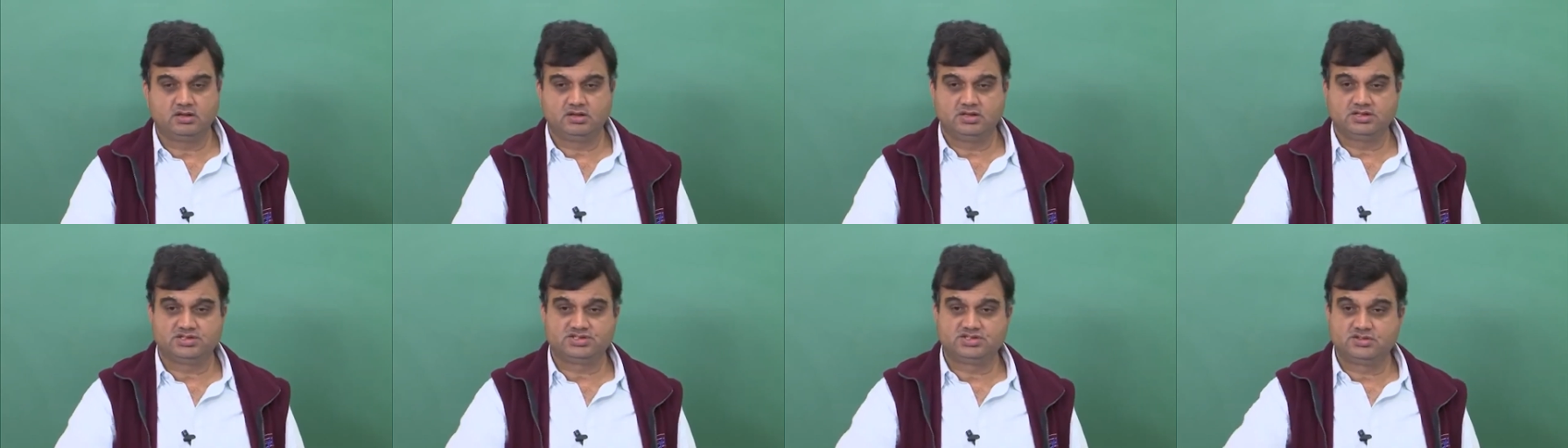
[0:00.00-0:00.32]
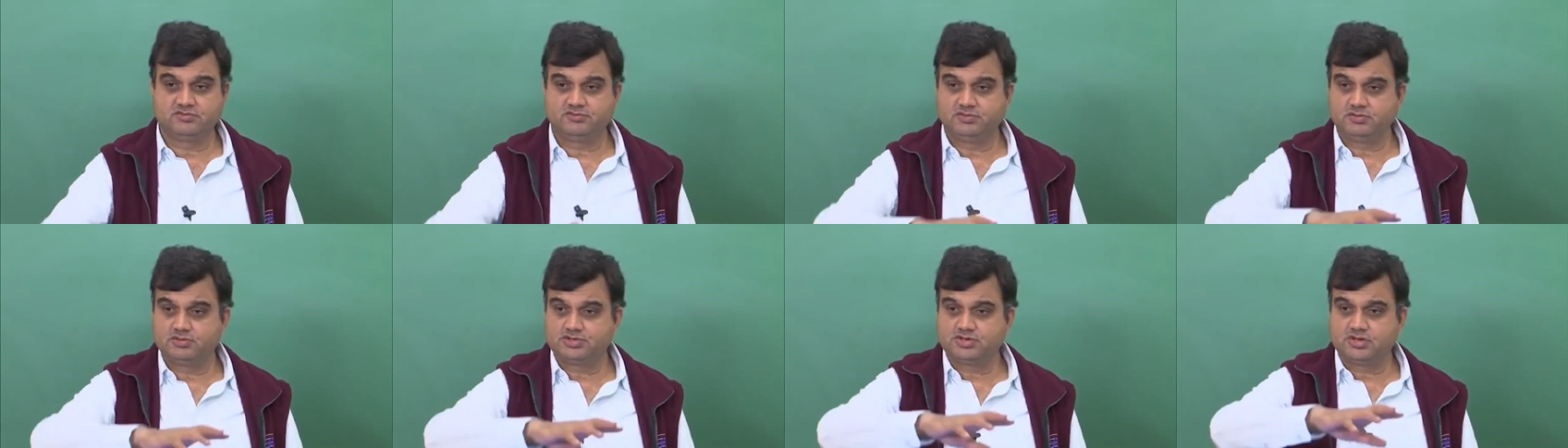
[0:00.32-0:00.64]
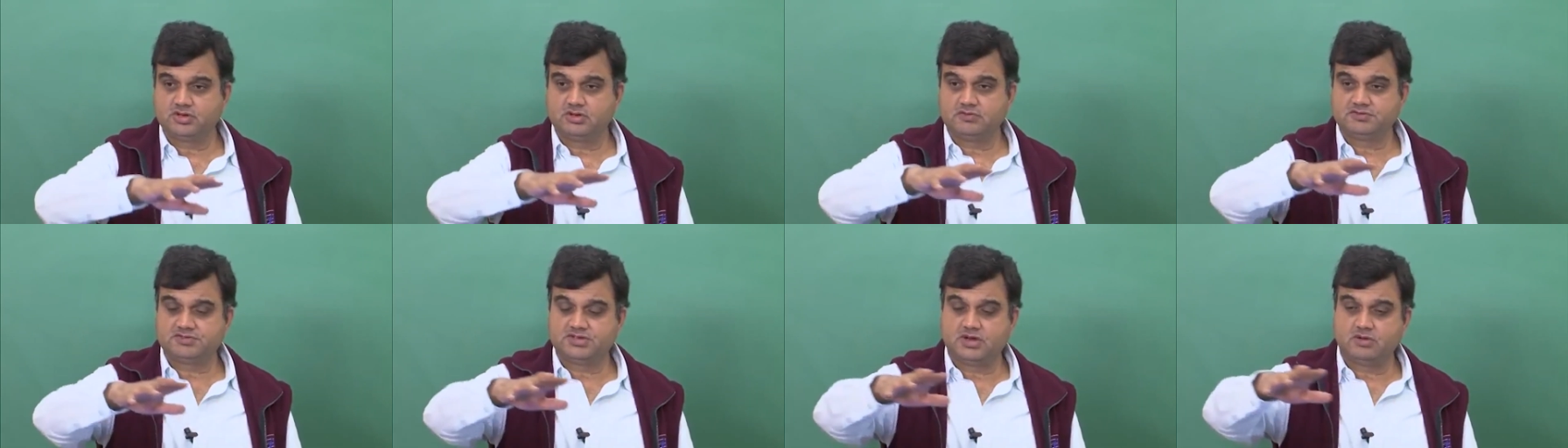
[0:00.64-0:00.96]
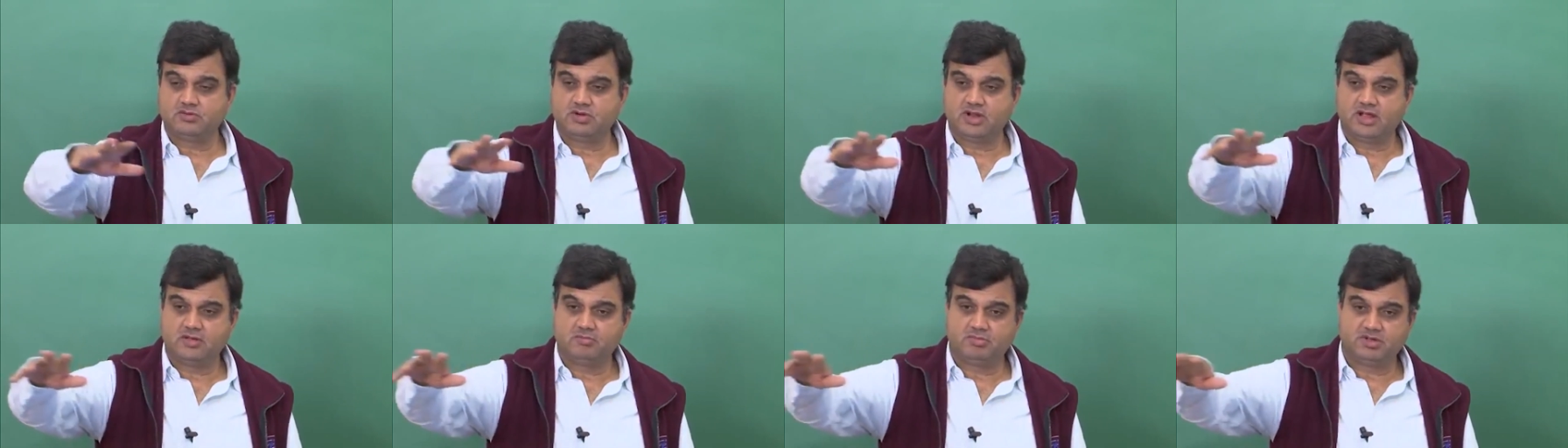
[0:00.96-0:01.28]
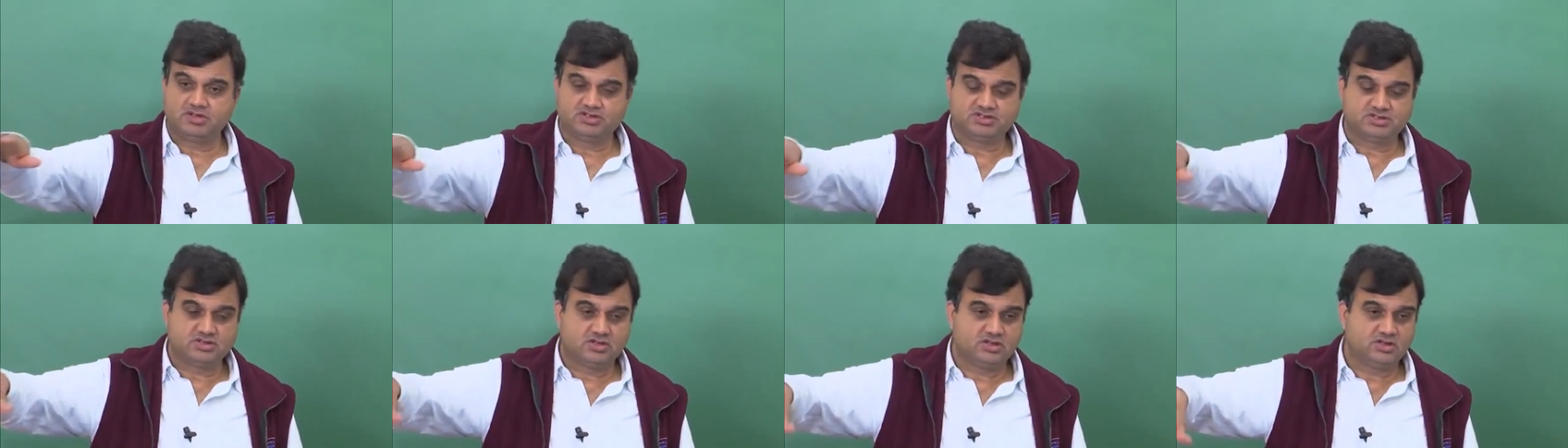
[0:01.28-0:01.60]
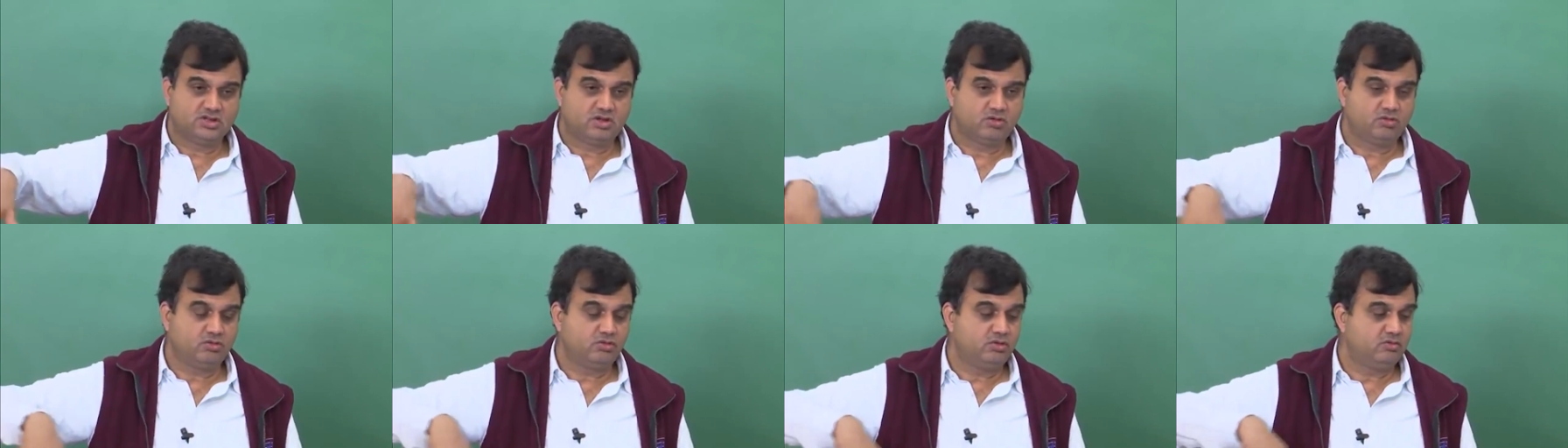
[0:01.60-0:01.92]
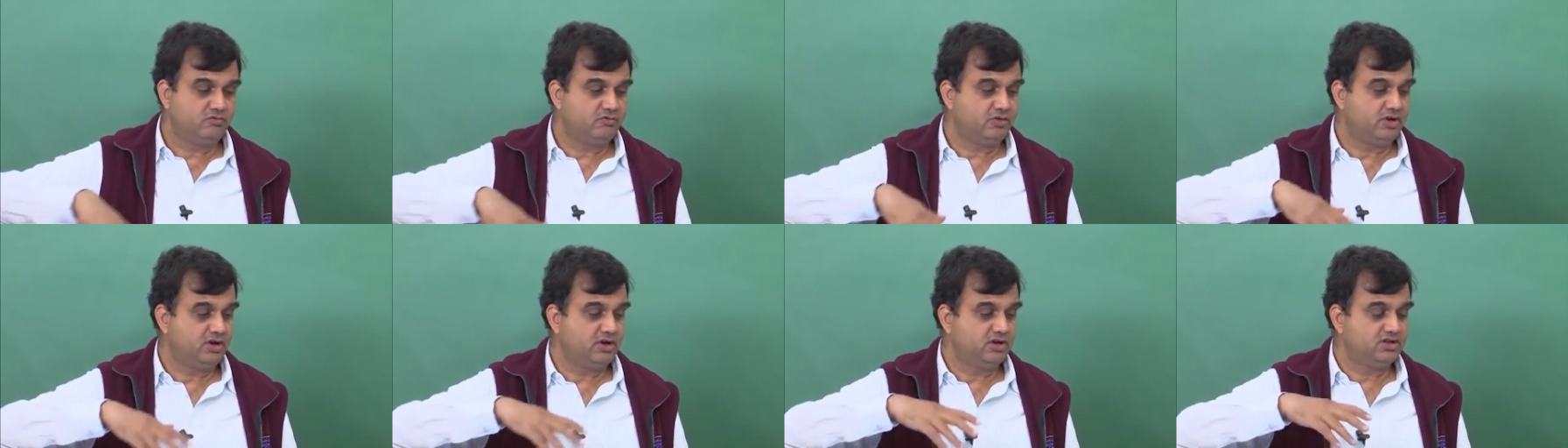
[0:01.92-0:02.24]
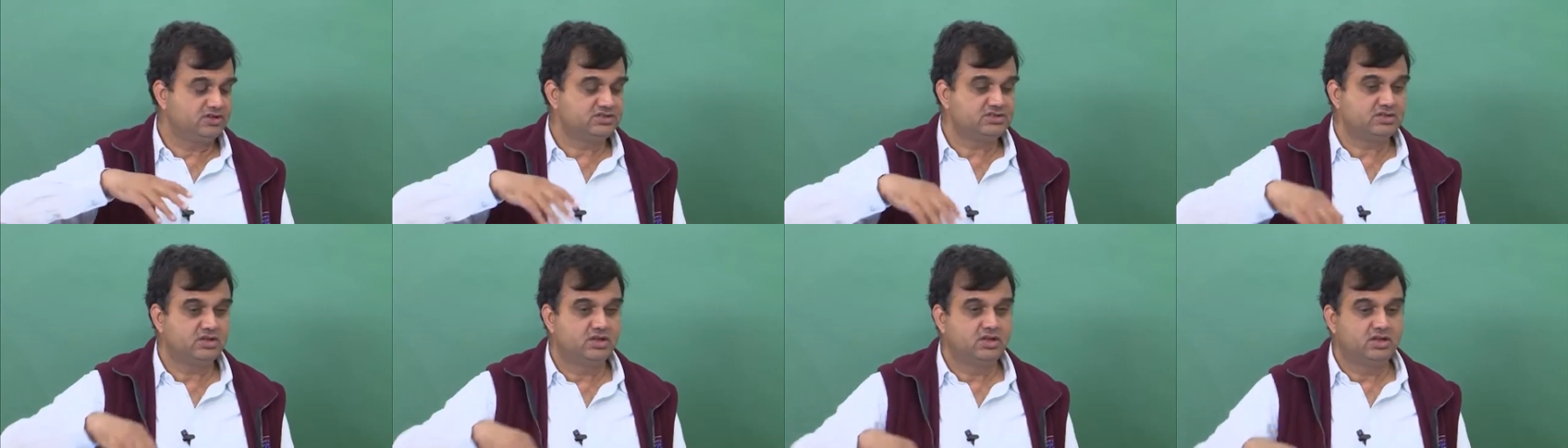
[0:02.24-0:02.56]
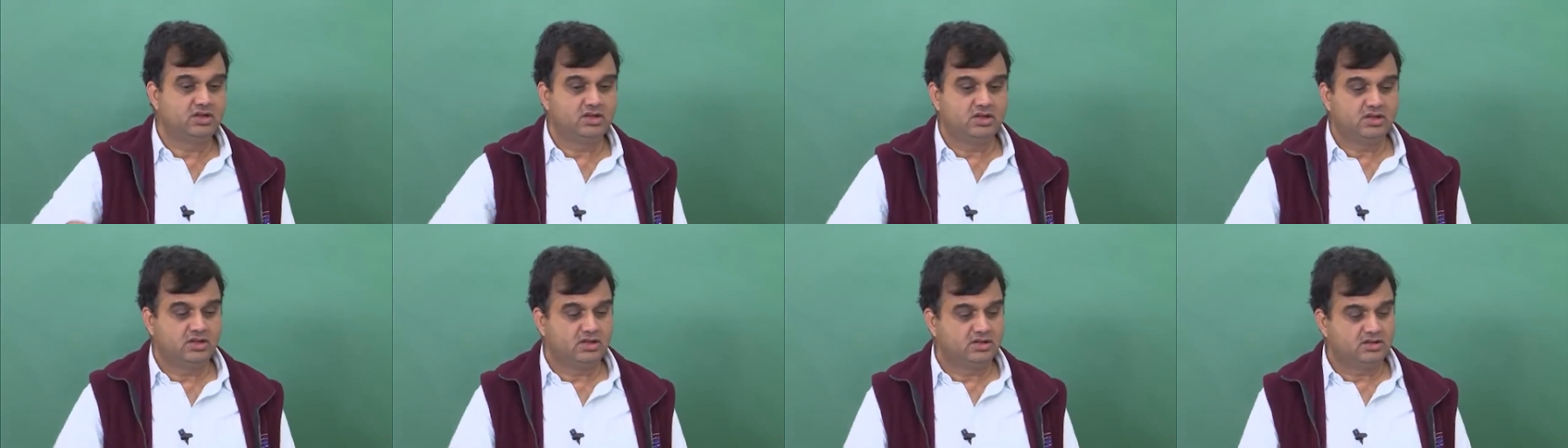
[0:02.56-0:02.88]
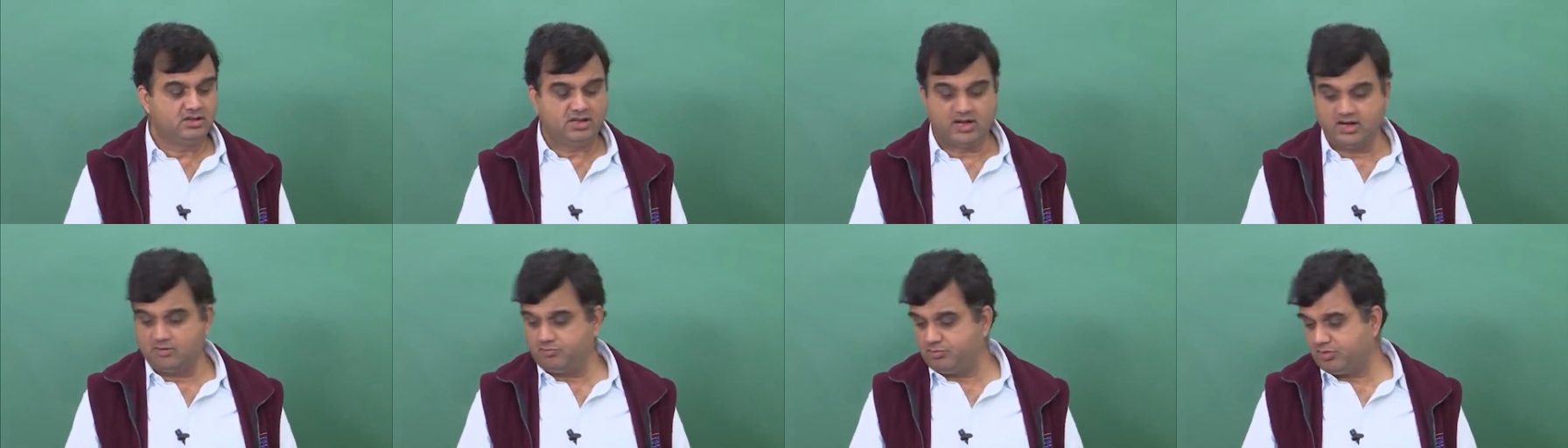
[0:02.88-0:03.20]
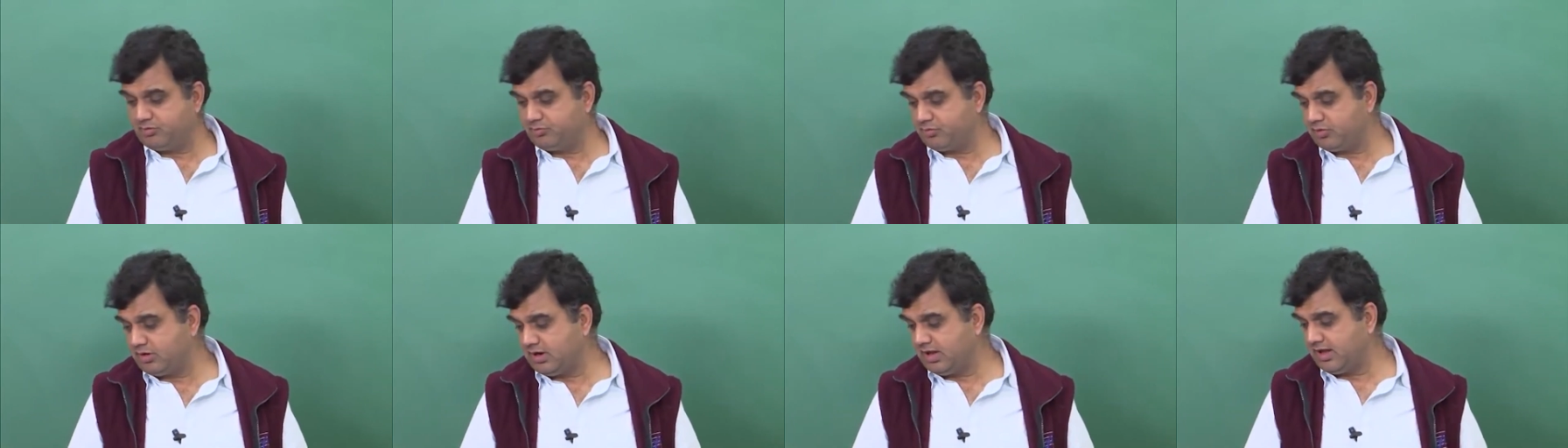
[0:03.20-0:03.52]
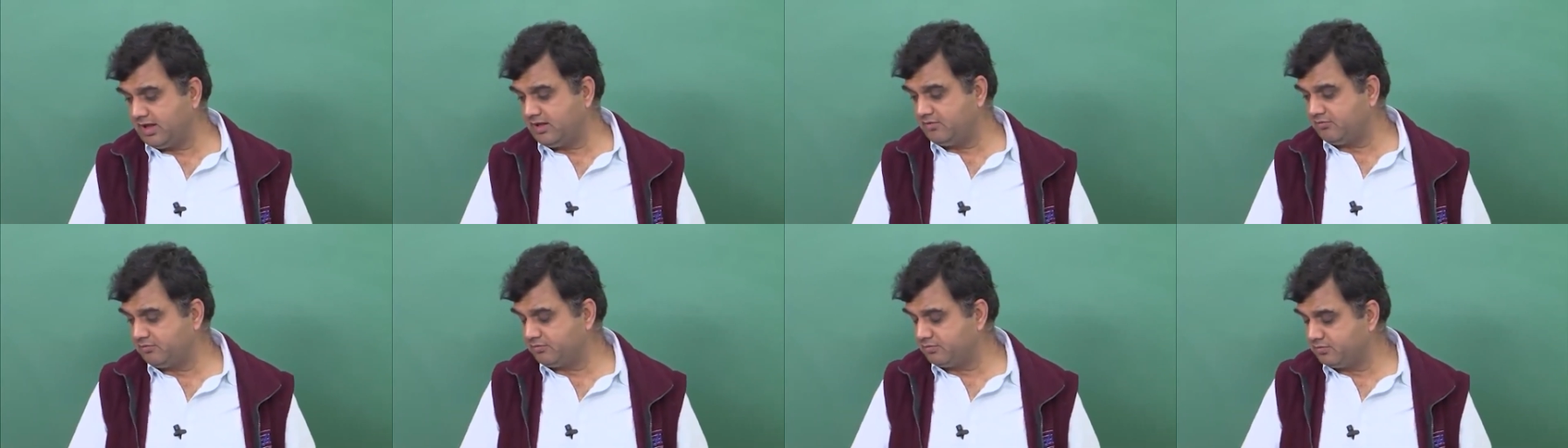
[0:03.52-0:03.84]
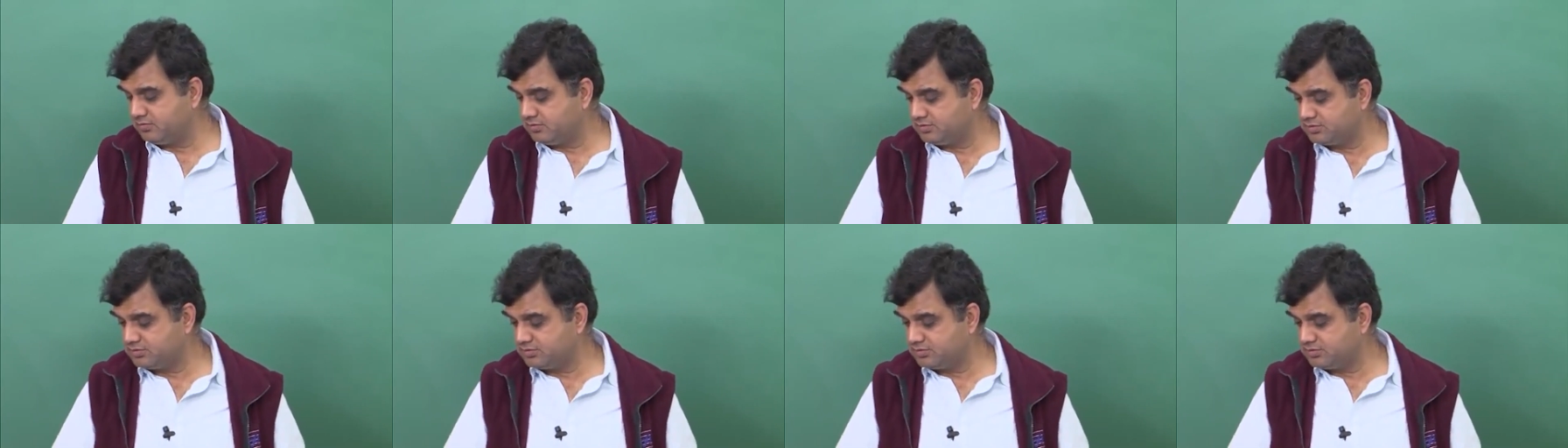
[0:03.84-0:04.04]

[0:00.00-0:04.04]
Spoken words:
this diffusion of sound happens in the whole field is that people have,